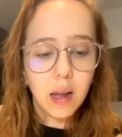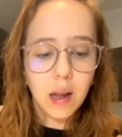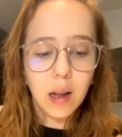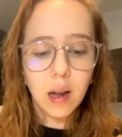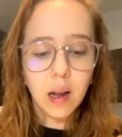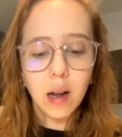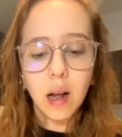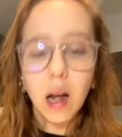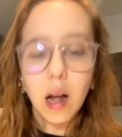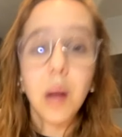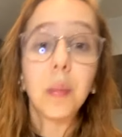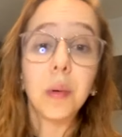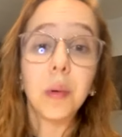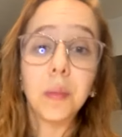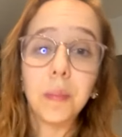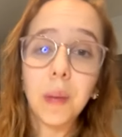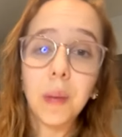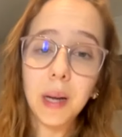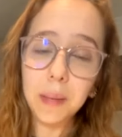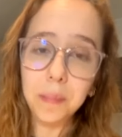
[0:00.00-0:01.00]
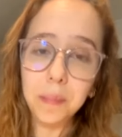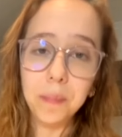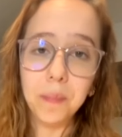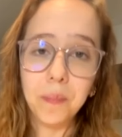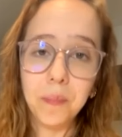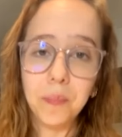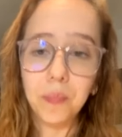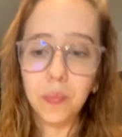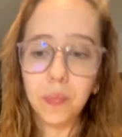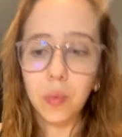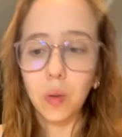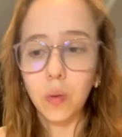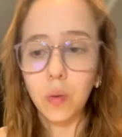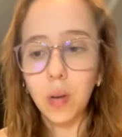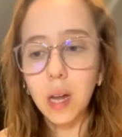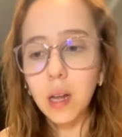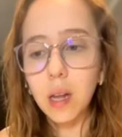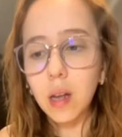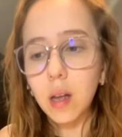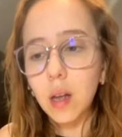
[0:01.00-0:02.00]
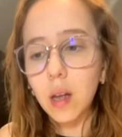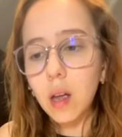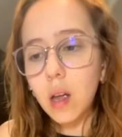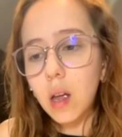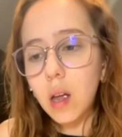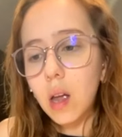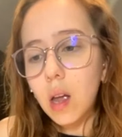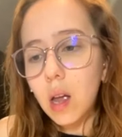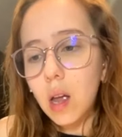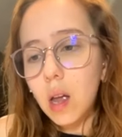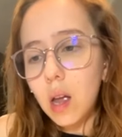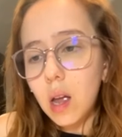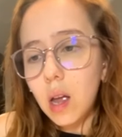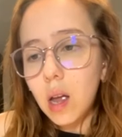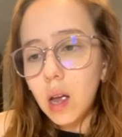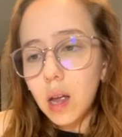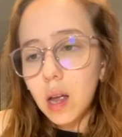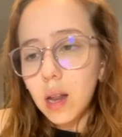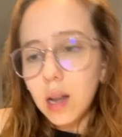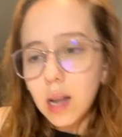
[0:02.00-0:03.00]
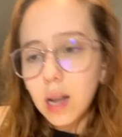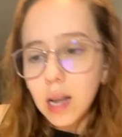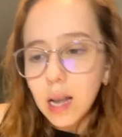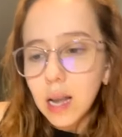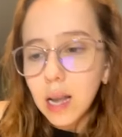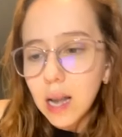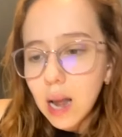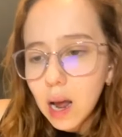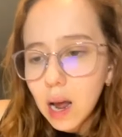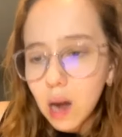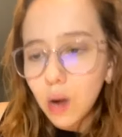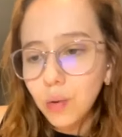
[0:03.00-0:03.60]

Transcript: apple pie. Okay. Now